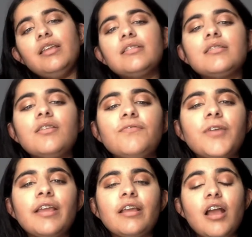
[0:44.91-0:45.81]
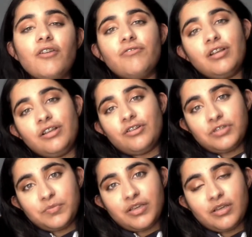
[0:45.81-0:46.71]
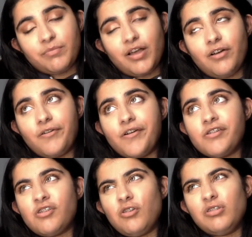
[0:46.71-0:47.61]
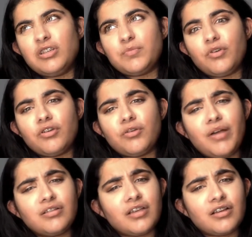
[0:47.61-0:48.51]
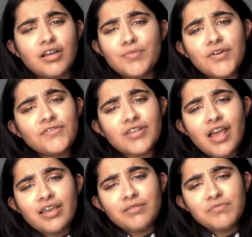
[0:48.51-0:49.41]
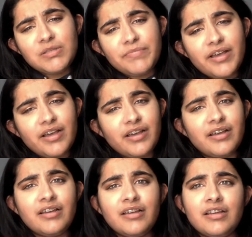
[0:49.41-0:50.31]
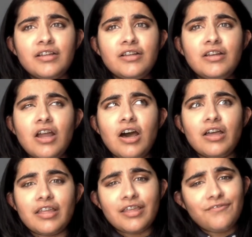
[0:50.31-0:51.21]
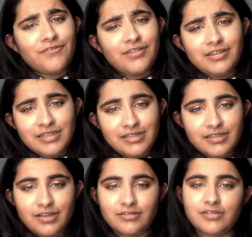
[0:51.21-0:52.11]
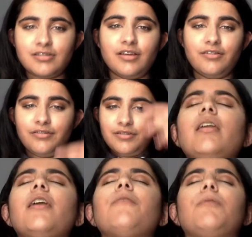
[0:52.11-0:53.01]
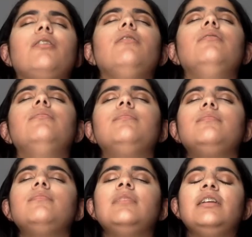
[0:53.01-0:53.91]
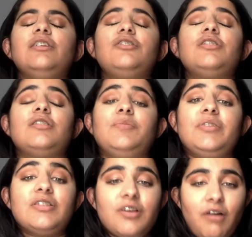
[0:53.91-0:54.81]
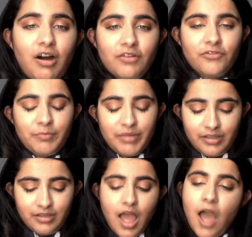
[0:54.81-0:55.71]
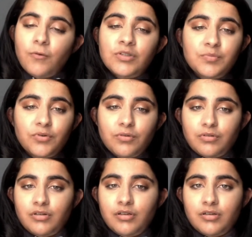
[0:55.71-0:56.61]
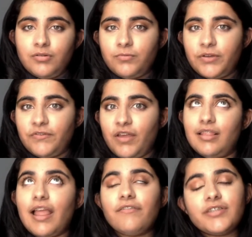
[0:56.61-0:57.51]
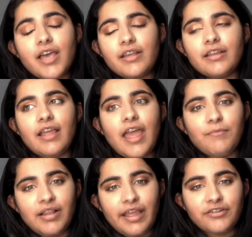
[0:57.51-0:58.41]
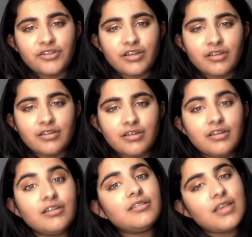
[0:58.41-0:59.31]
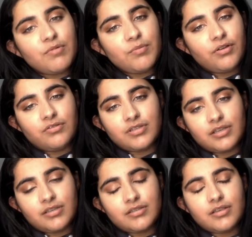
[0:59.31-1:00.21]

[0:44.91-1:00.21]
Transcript: It's something I really don't speak about. Only spoke about it a couple of times, but not in full detail, so here we go. It's just gonna be so hard for me. I was born with left-sided hemiplegic cerebral palsy.